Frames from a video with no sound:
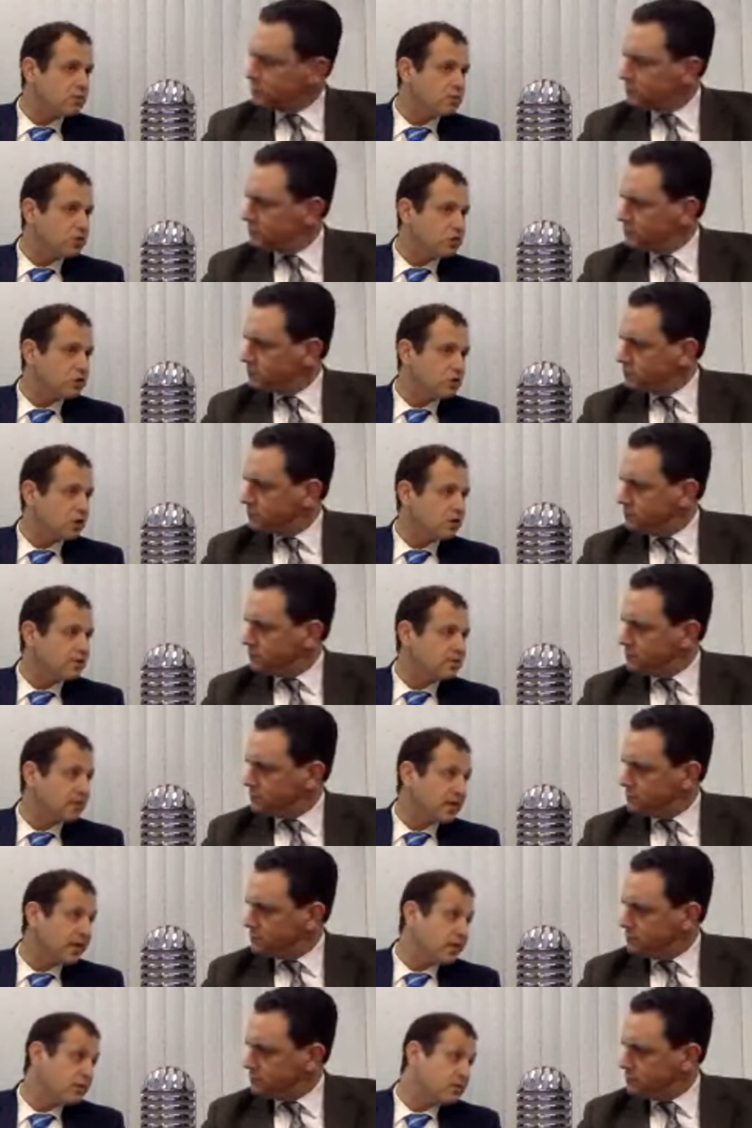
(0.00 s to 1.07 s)
Speaker 1: Um, but you are
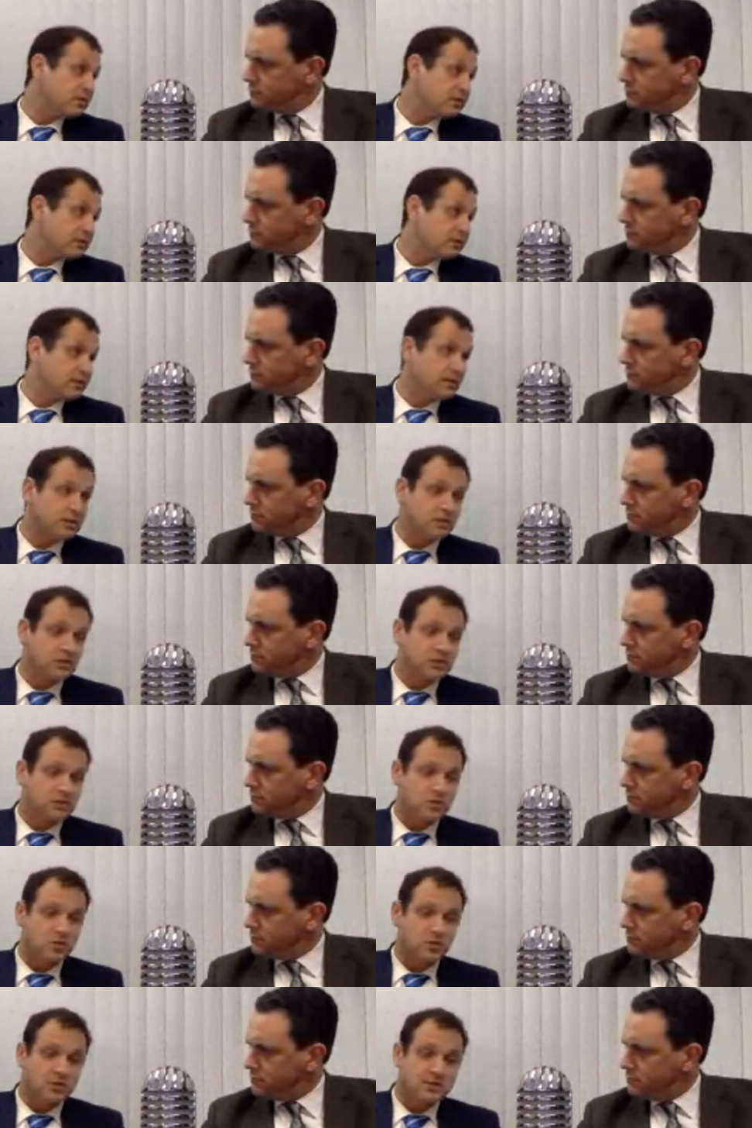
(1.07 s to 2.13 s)
entitled to
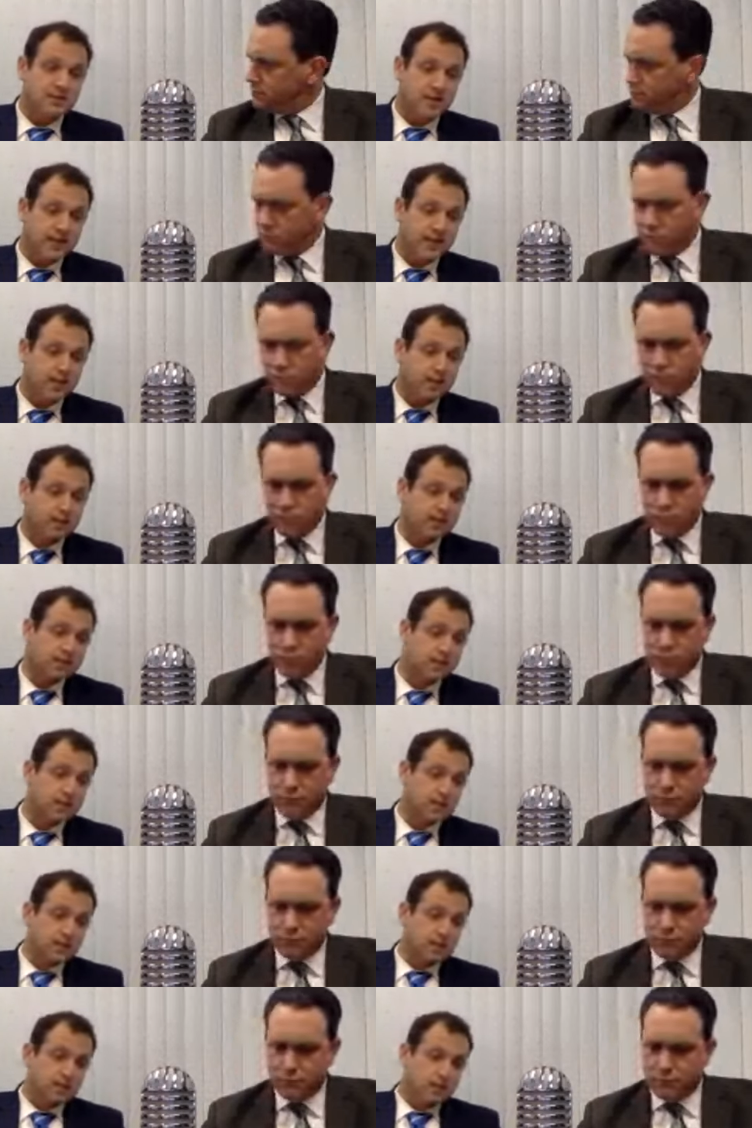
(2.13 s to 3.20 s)
deductions. You are entitled
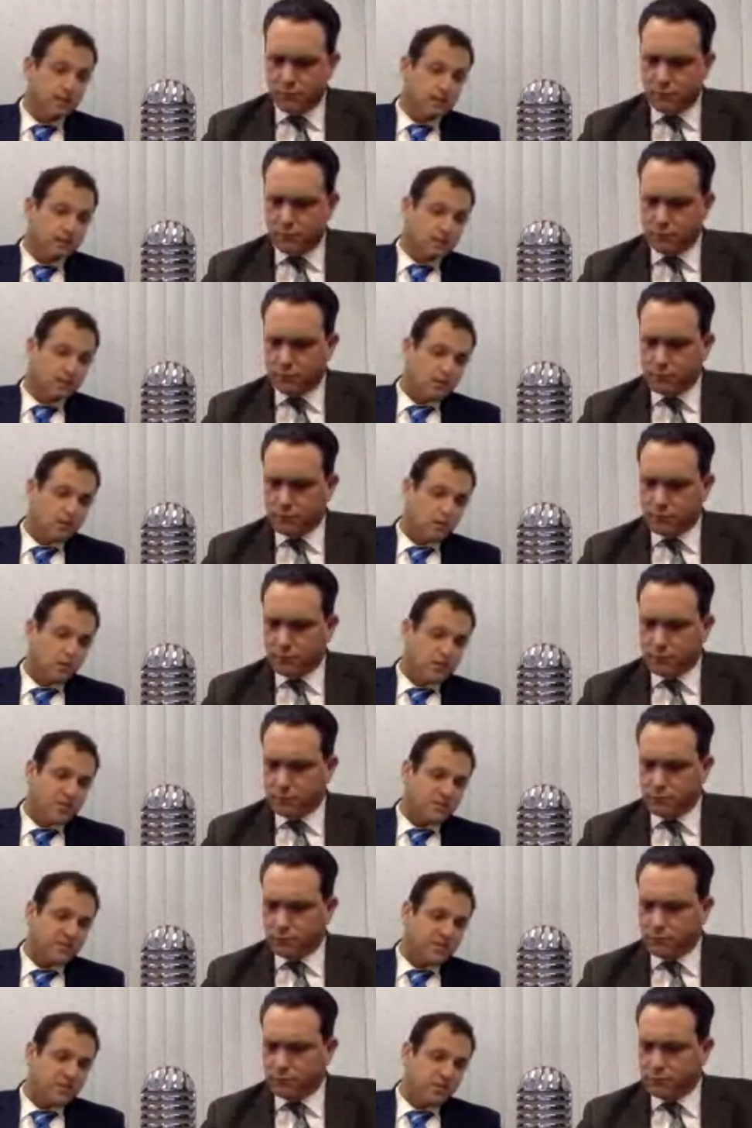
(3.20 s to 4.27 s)
to
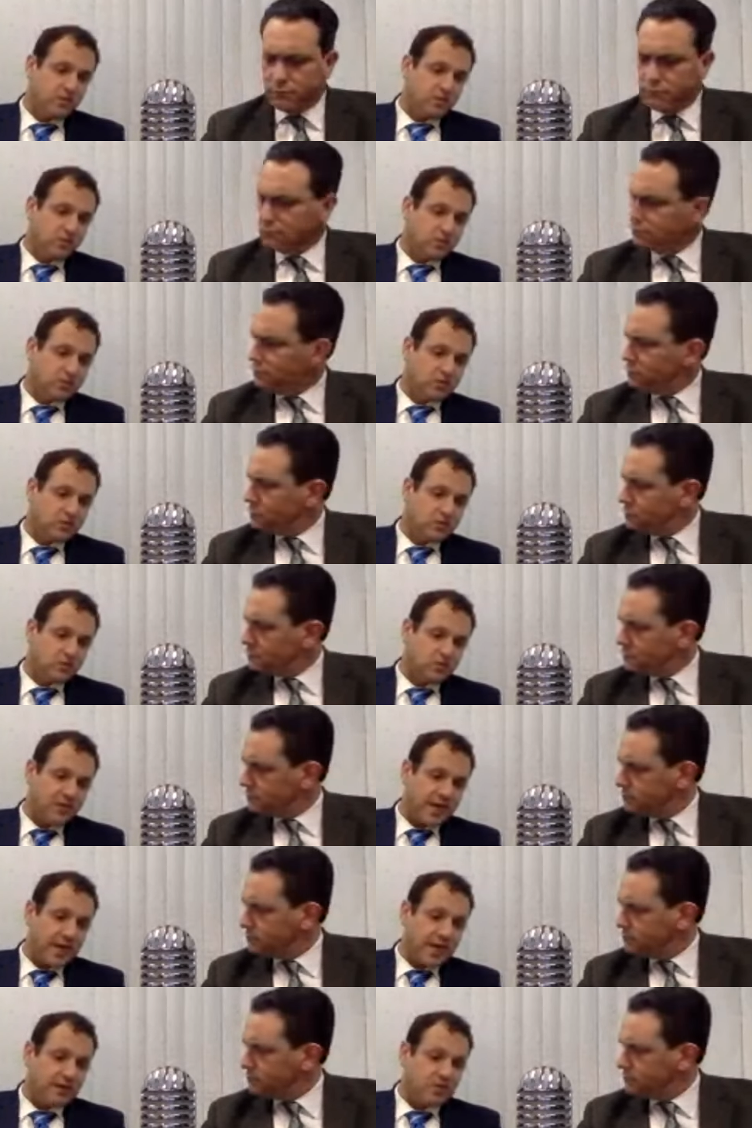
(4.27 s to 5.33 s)
what's favorable to
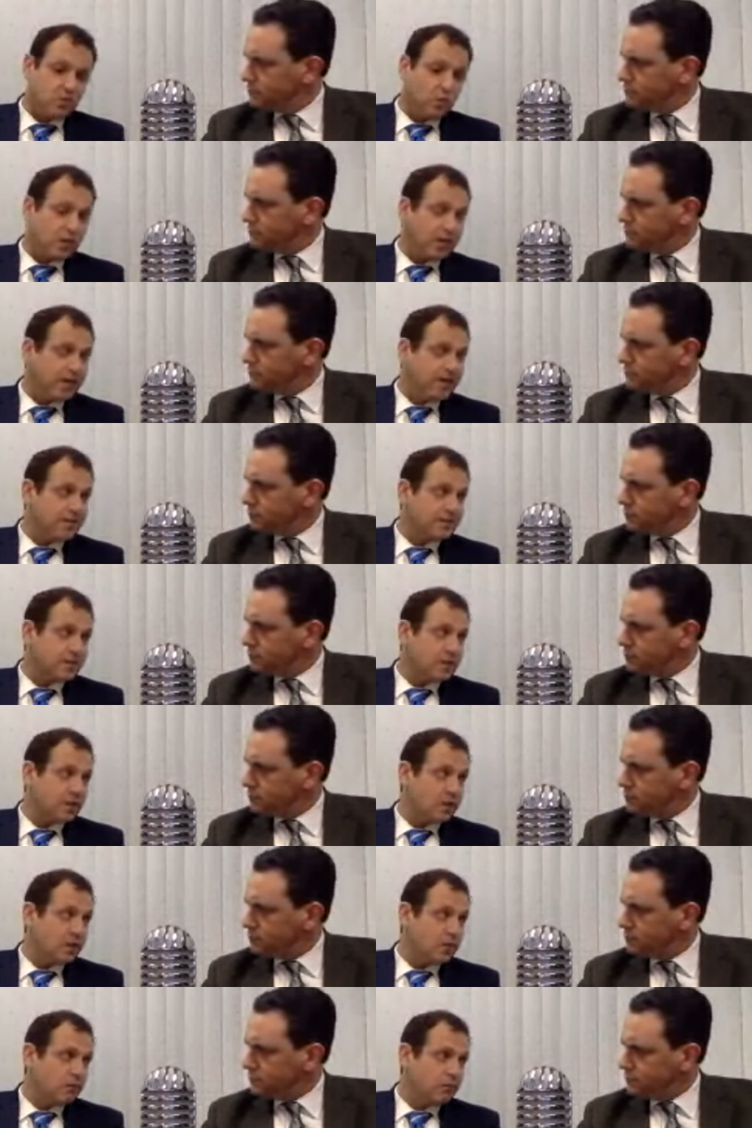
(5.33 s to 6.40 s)
you tax wise.
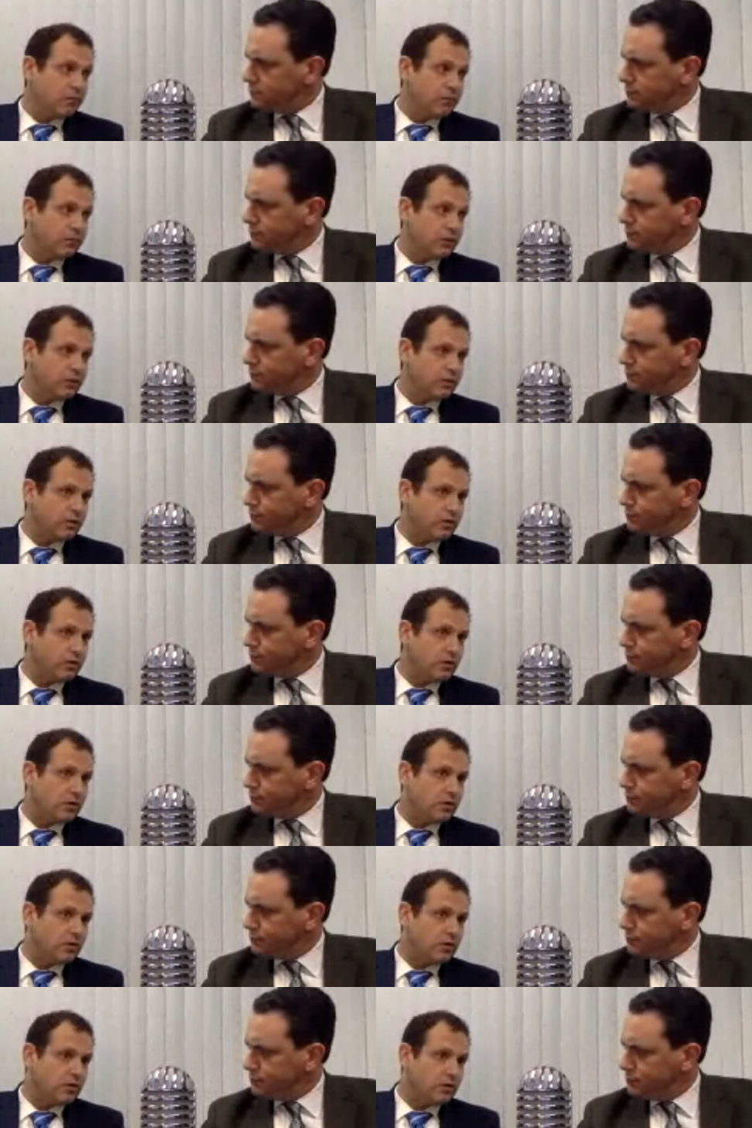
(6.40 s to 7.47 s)
Um, you're
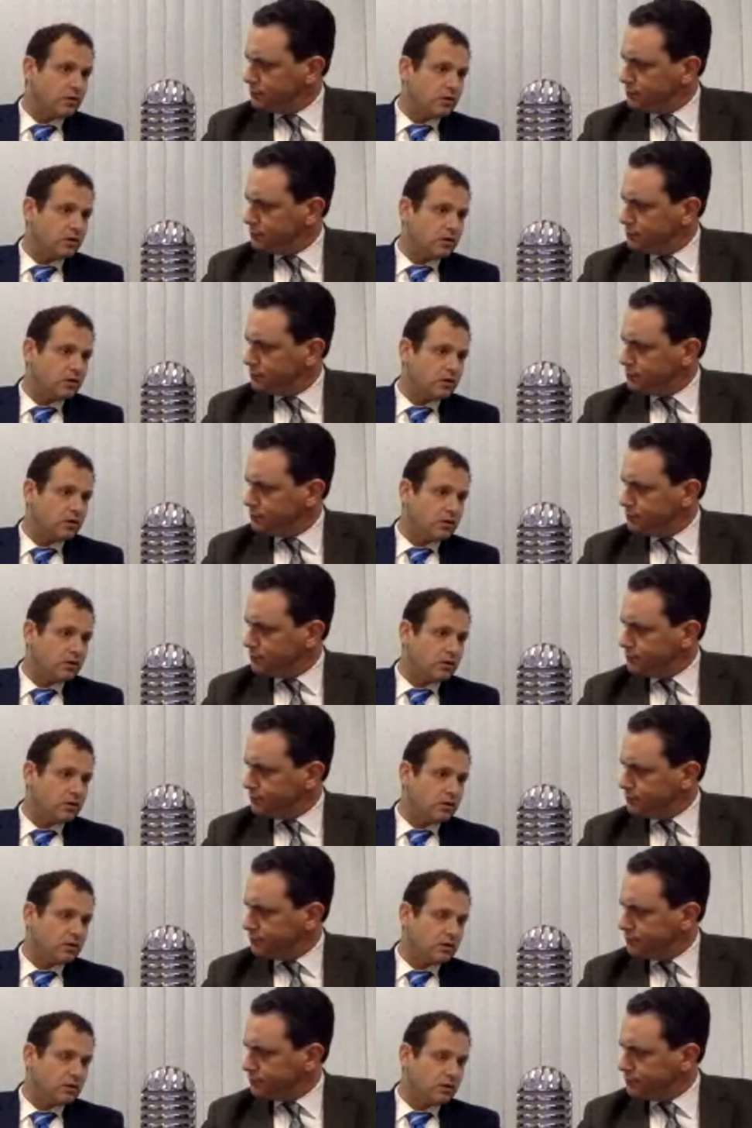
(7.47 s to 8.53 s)
not
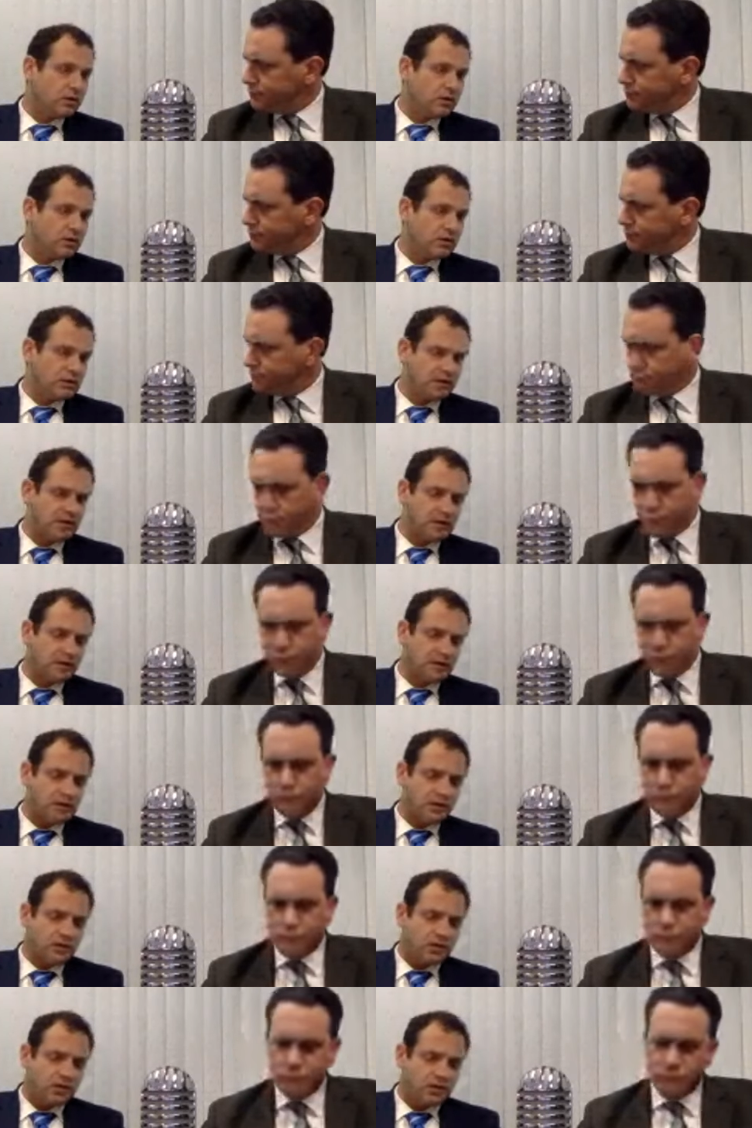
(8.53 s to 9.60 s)
you're not
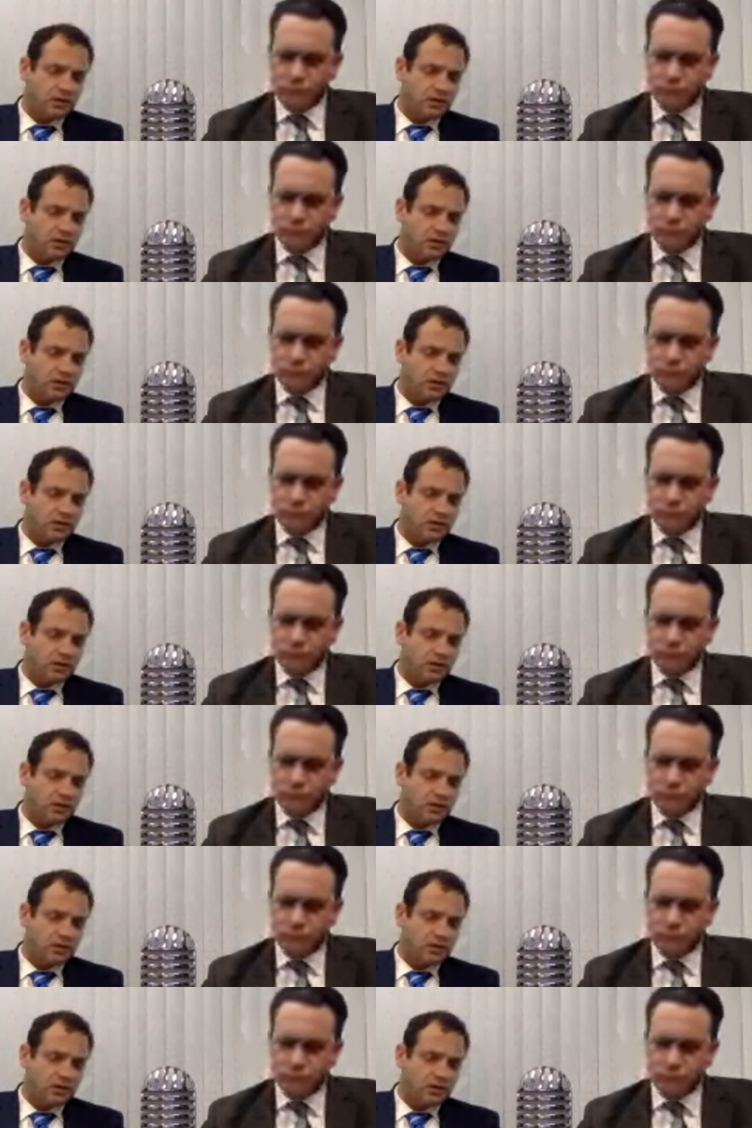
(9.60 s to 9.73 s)
uh,